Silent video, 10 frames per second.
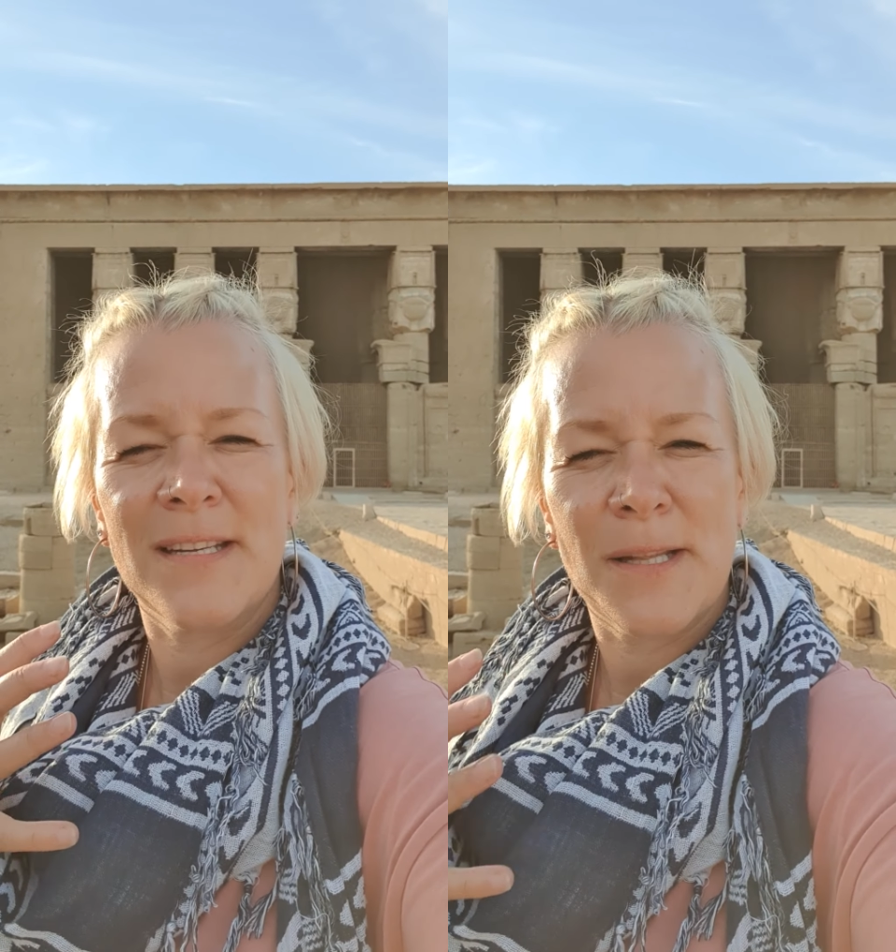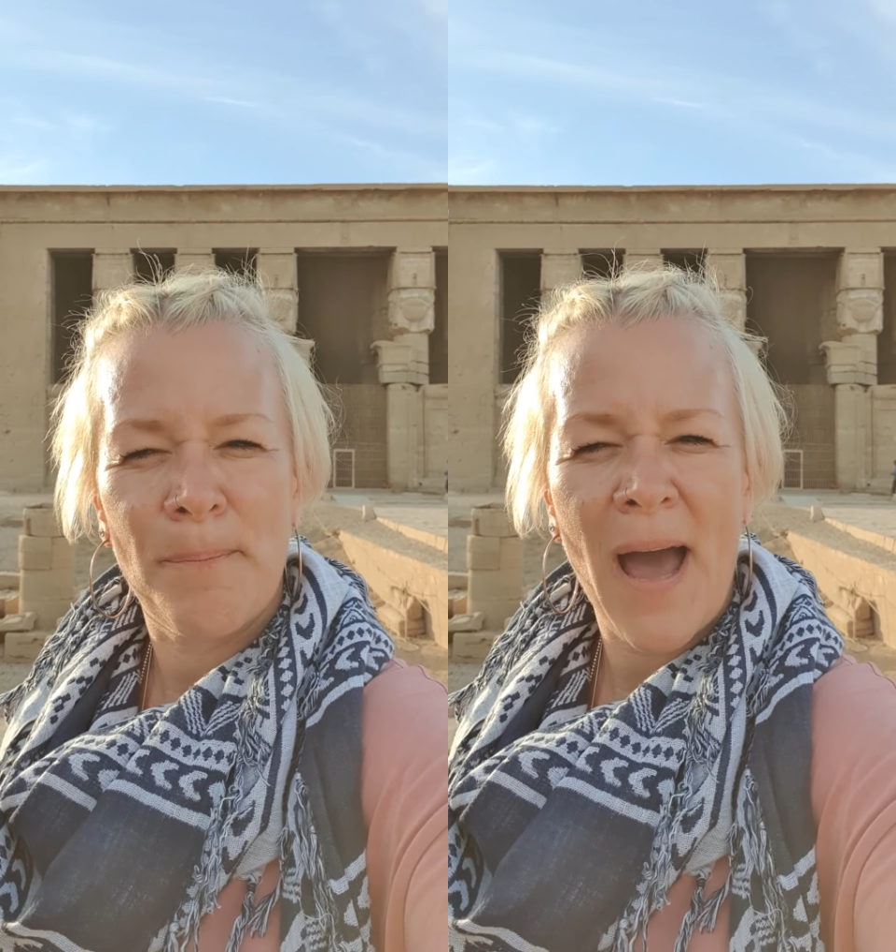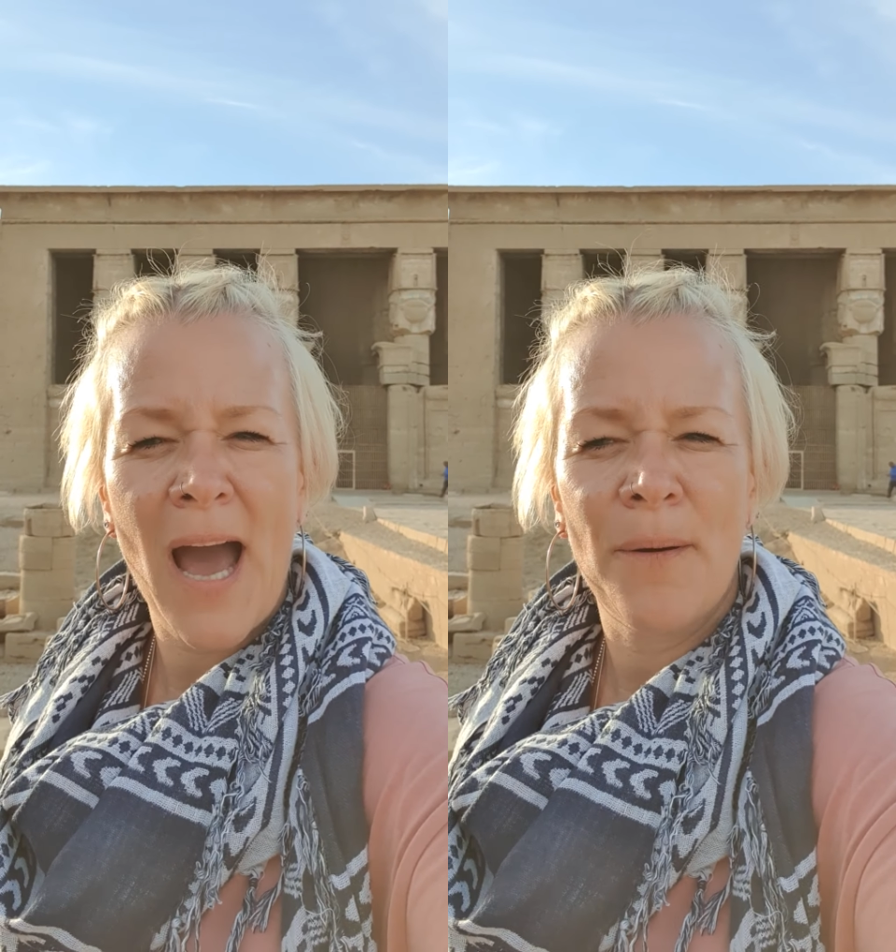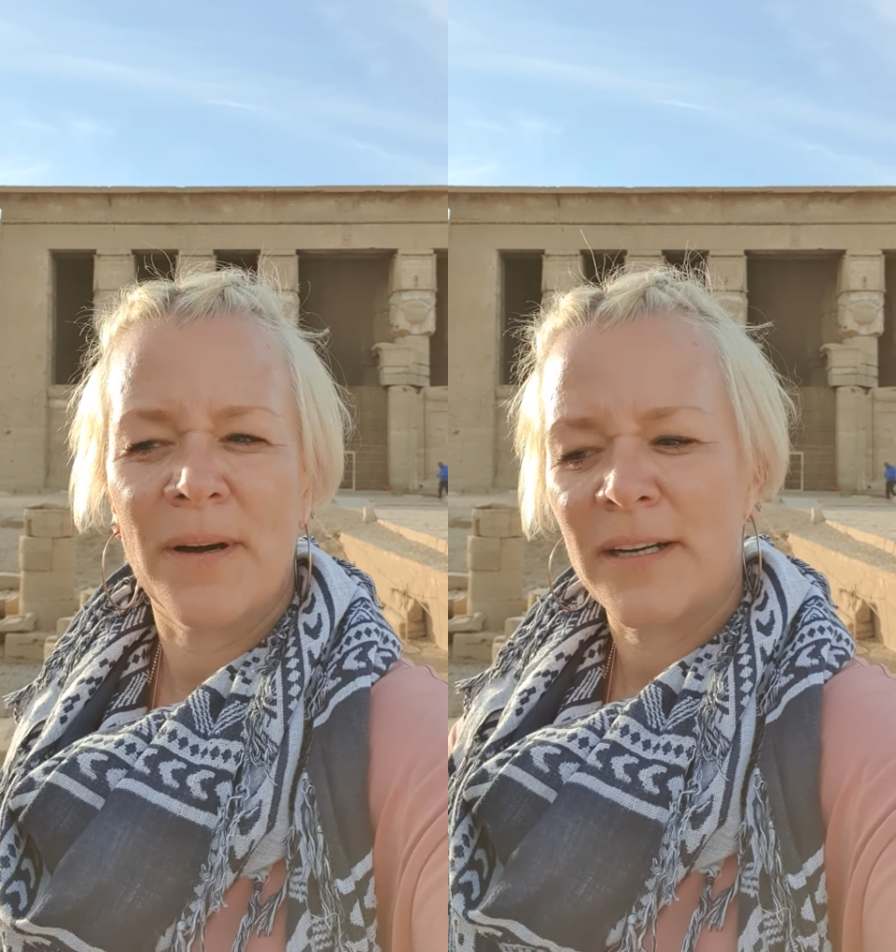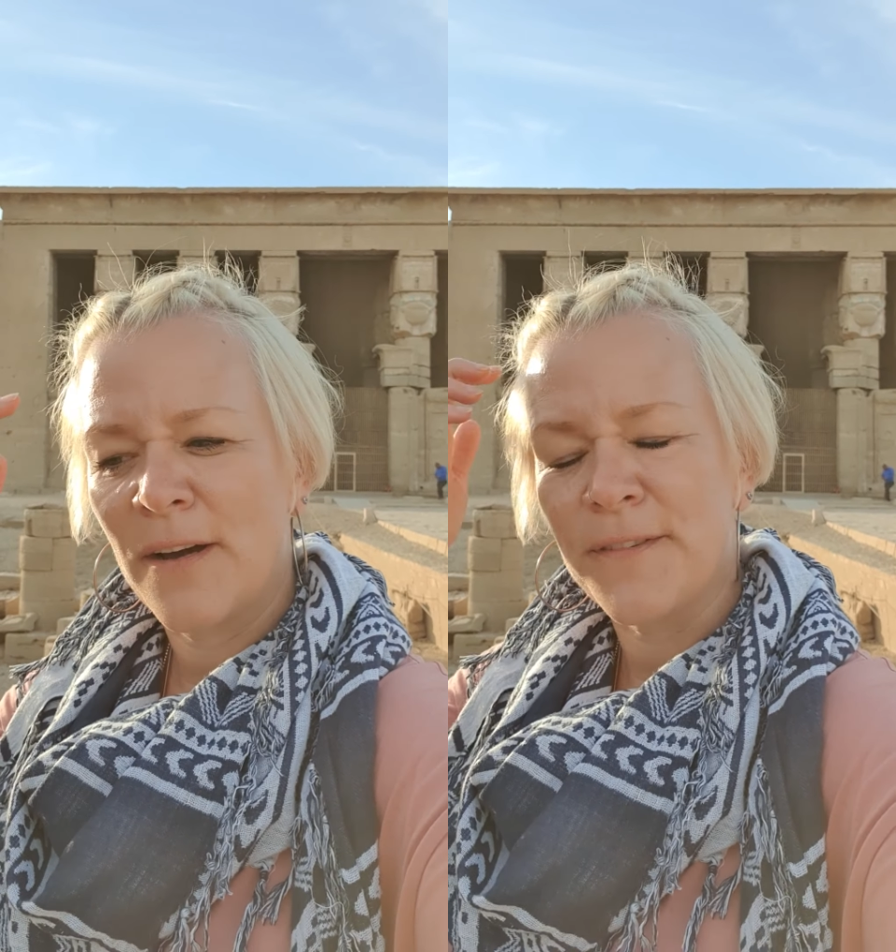is the
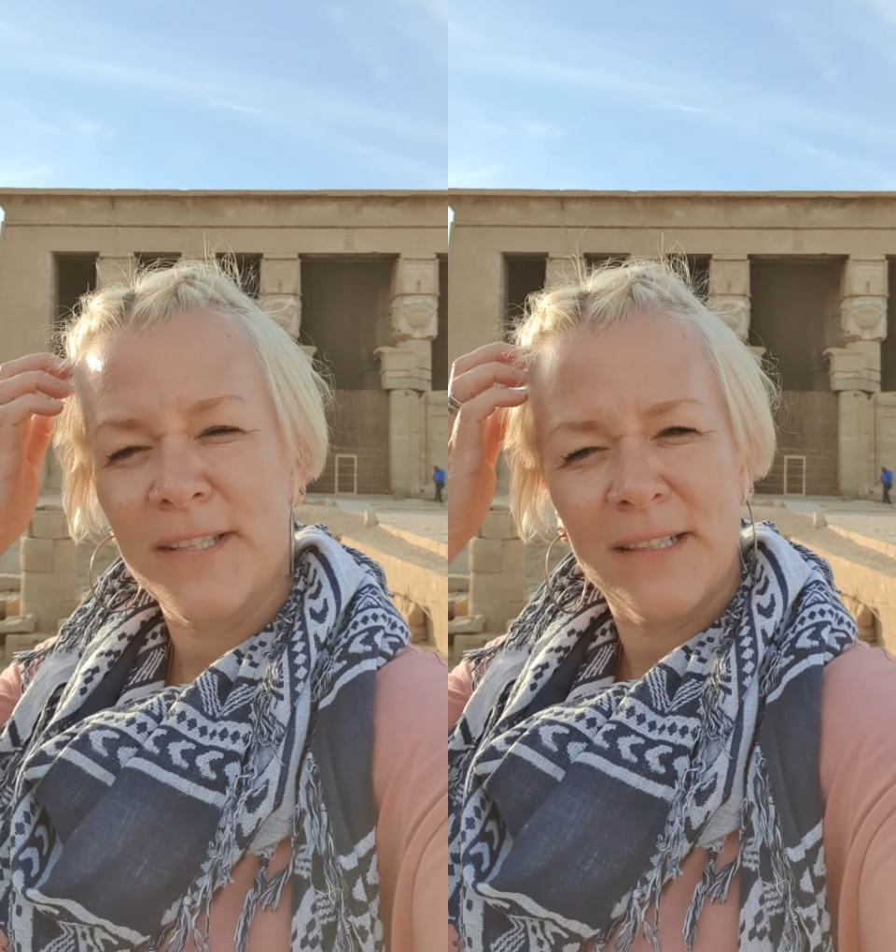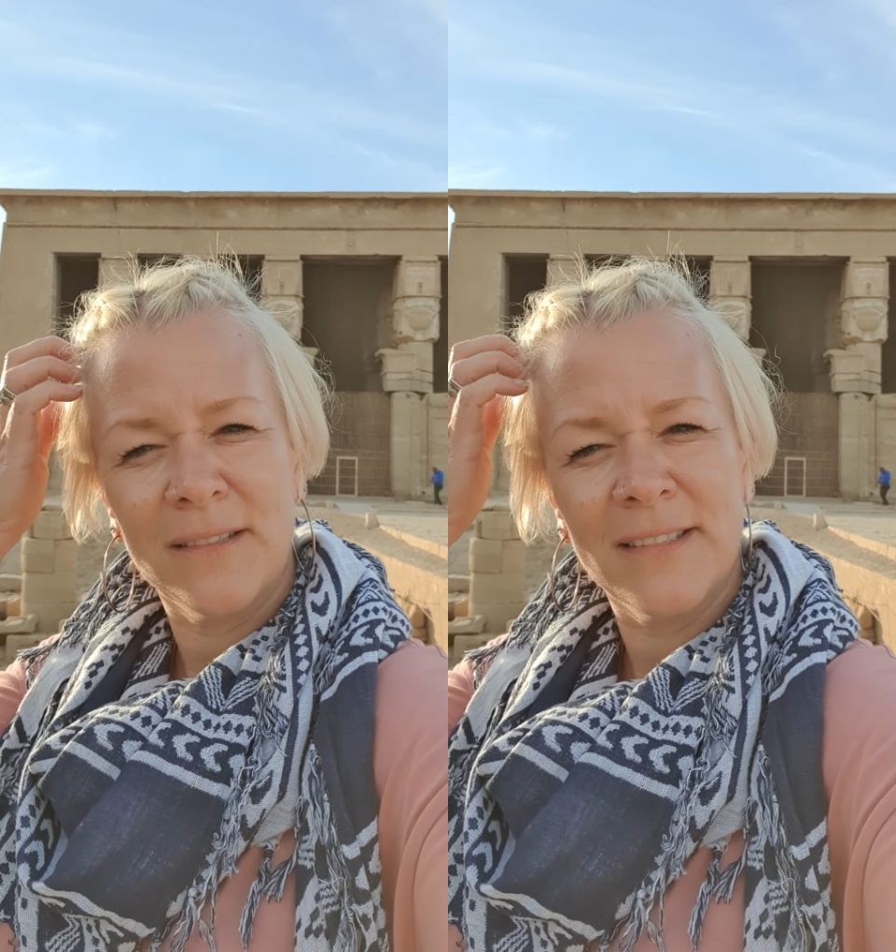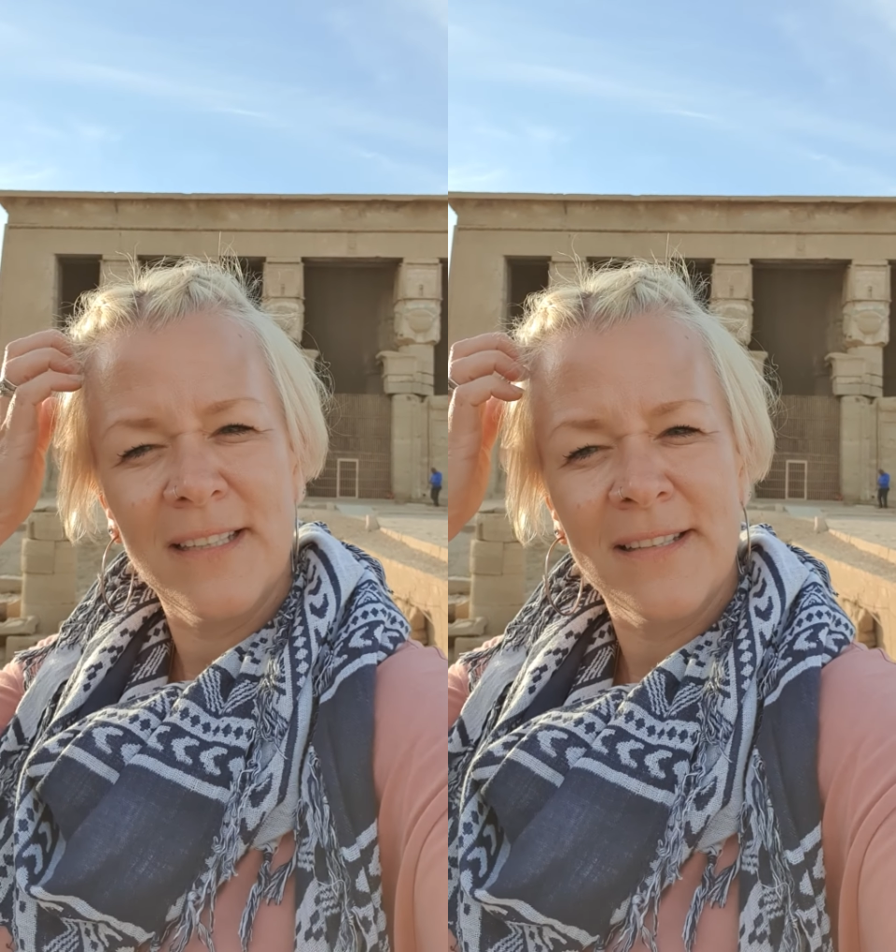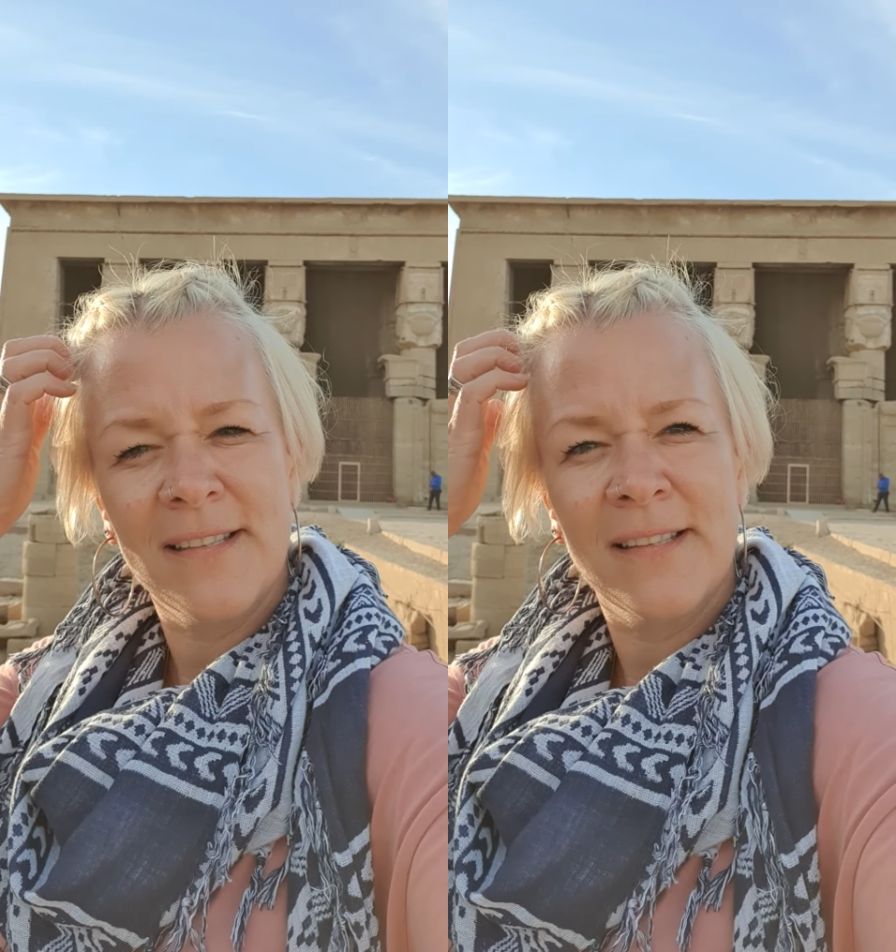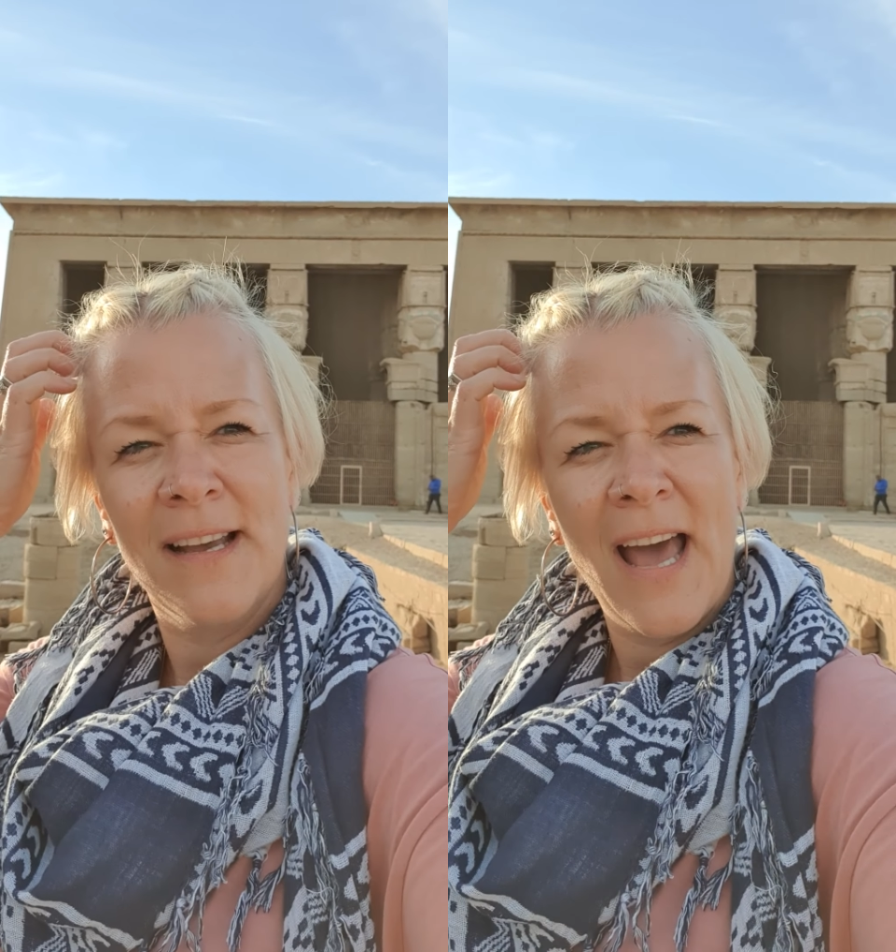power of stillness.